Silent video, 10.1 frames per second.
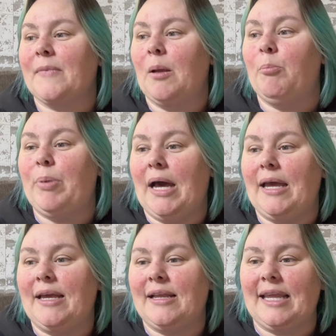But
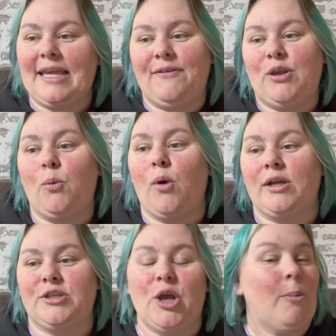like if you
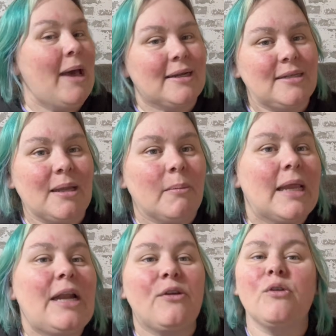want to go back to them
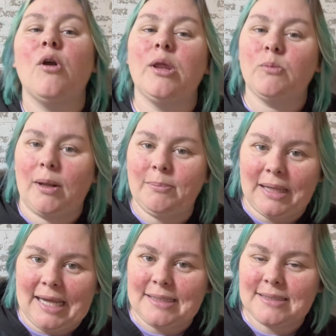later, they're all in one
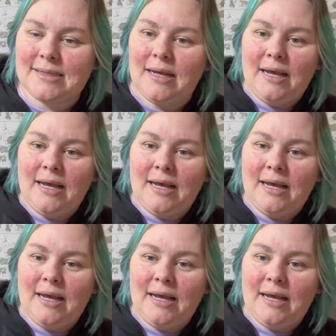place.